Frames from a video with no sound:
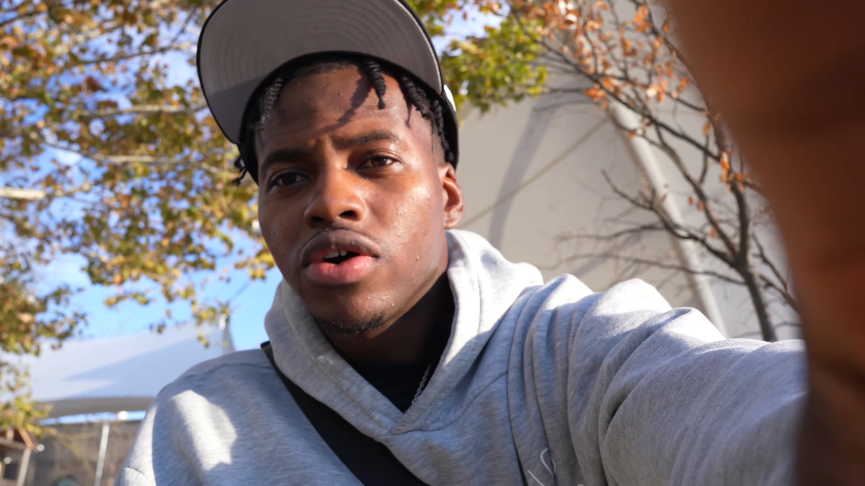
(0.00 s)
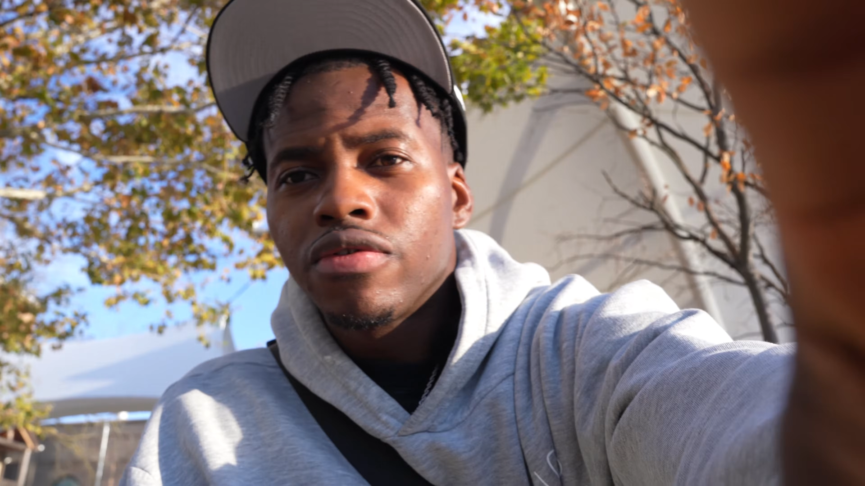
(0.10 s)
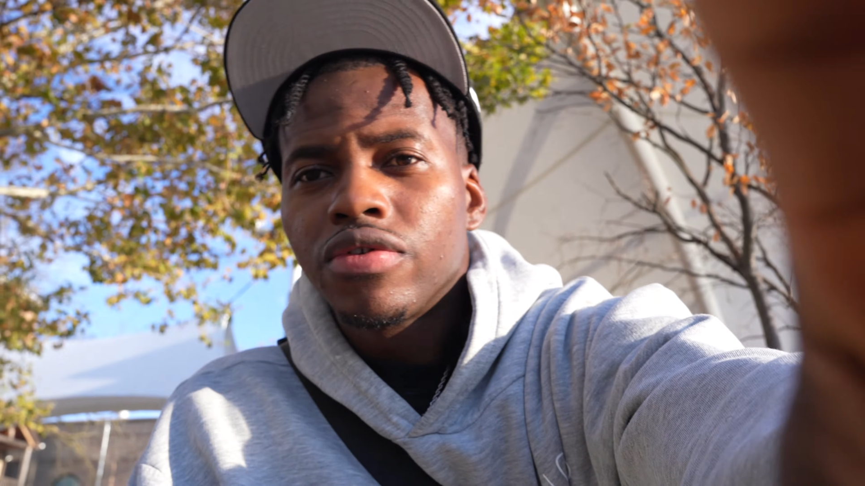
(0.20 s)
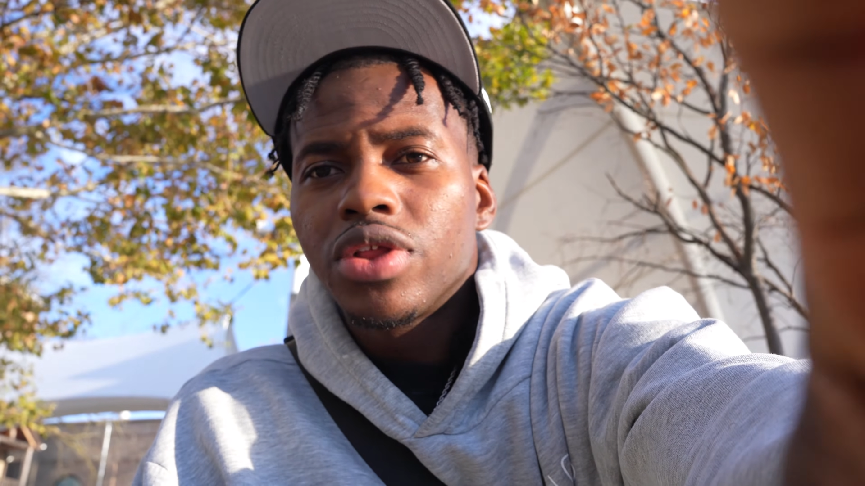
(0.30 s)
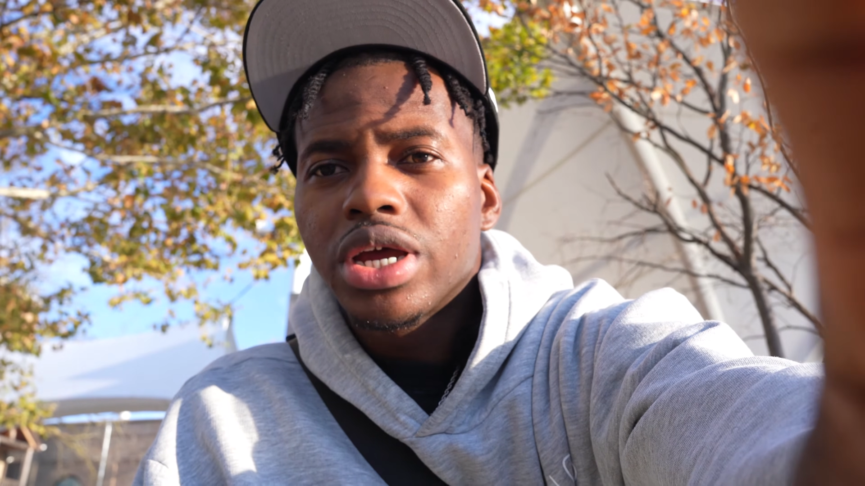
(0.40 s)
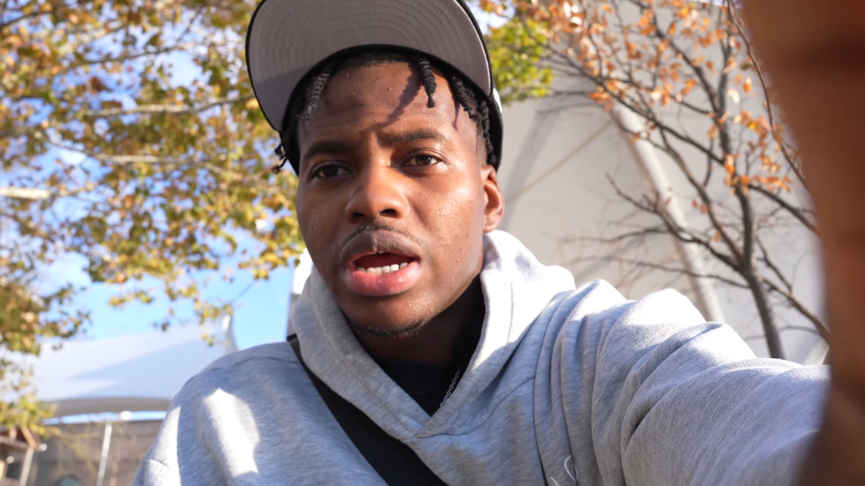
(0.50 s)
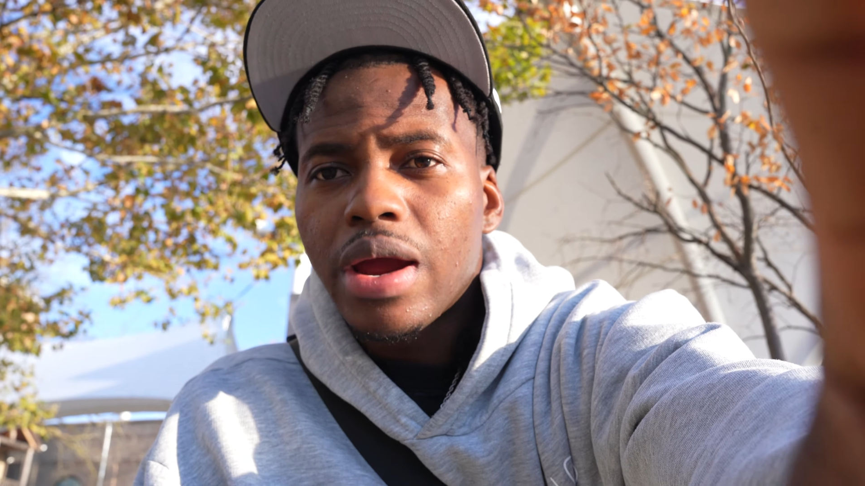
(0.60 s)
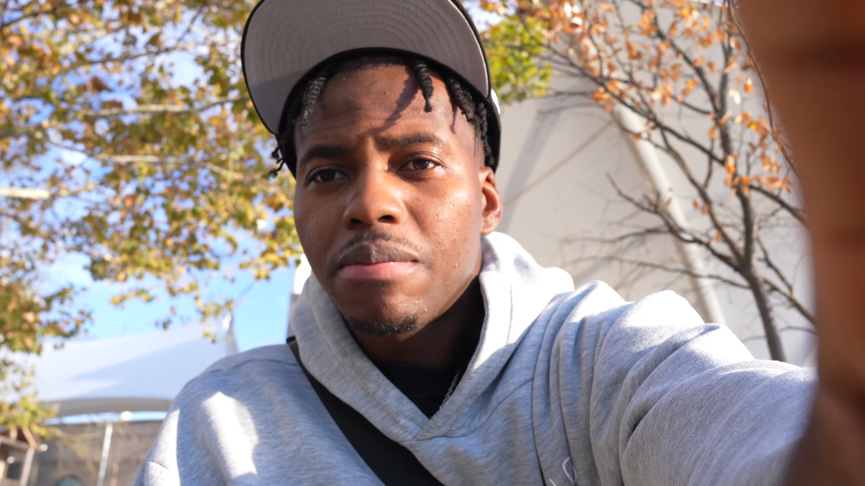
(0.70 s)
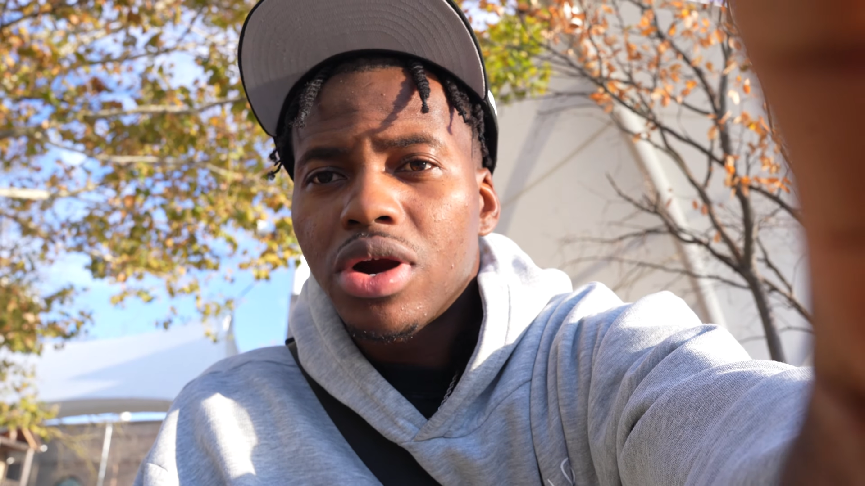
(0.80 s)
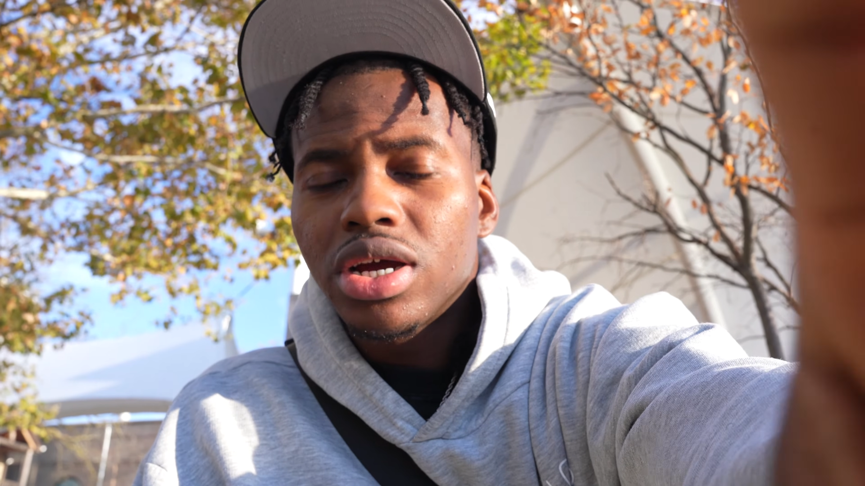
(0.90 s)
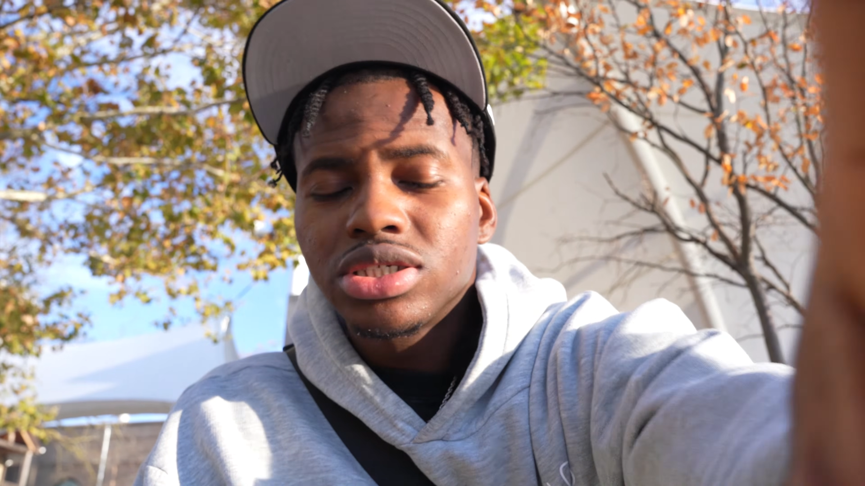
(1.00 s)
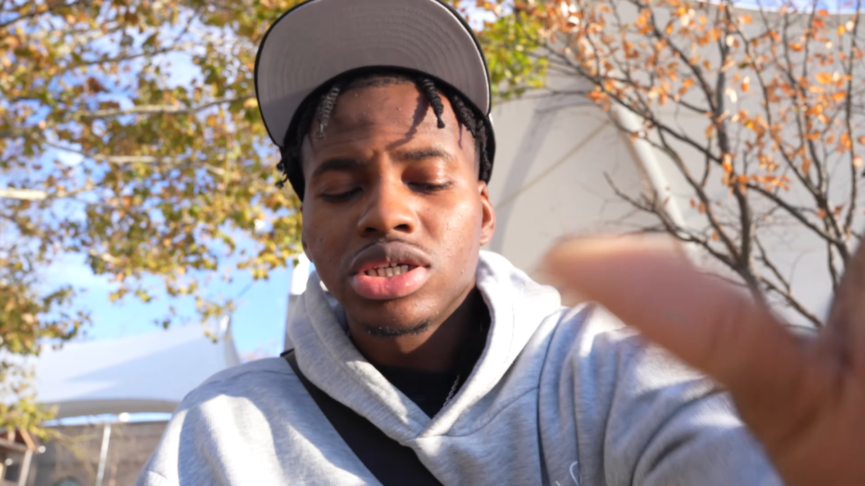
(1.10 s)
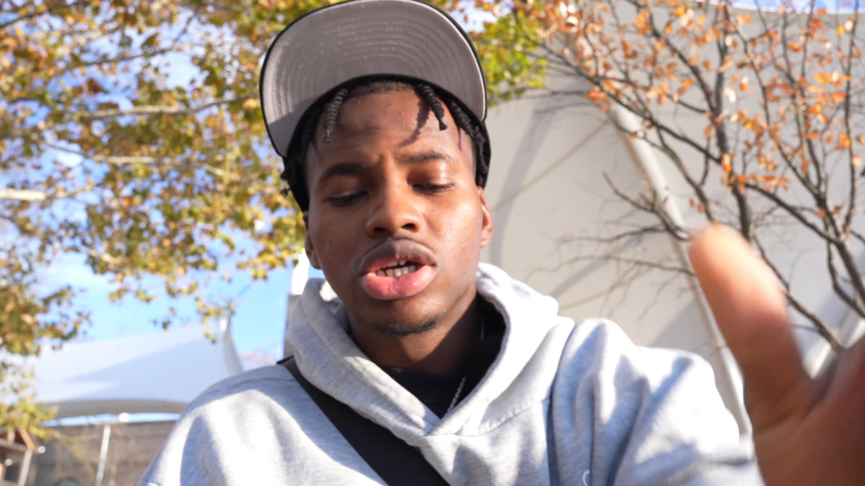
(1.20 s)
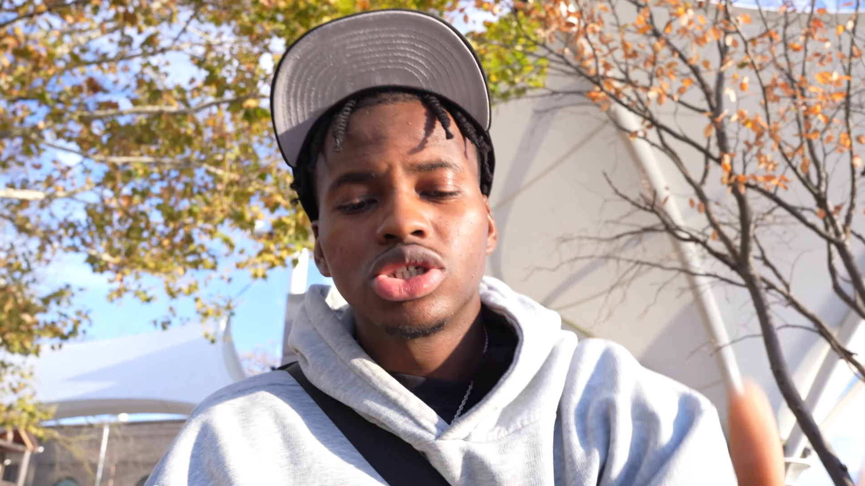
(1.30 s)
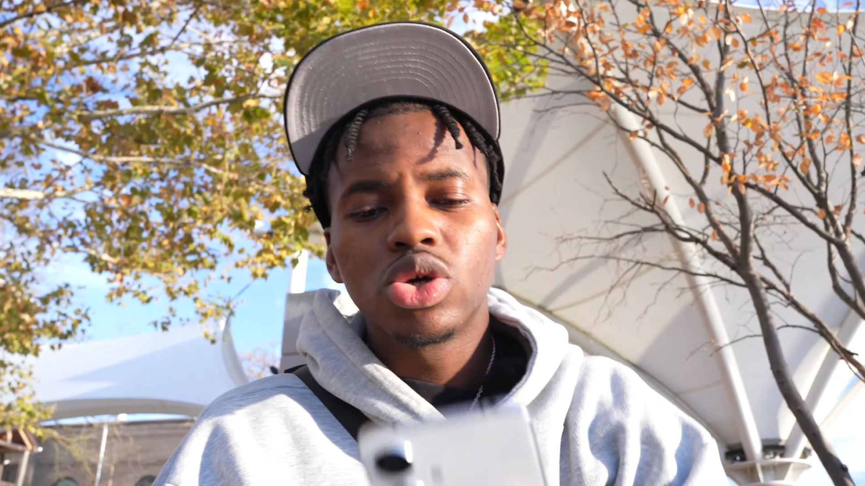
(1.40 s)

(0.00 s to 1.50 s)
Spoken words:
of the cameras,